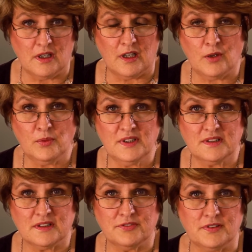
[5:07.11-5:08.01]
How will
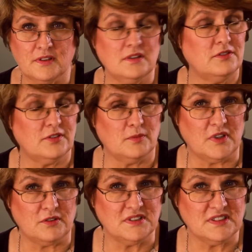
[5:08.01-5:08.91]
it differ from
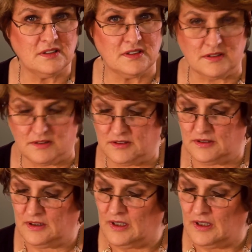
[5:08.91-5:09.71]
my resultant?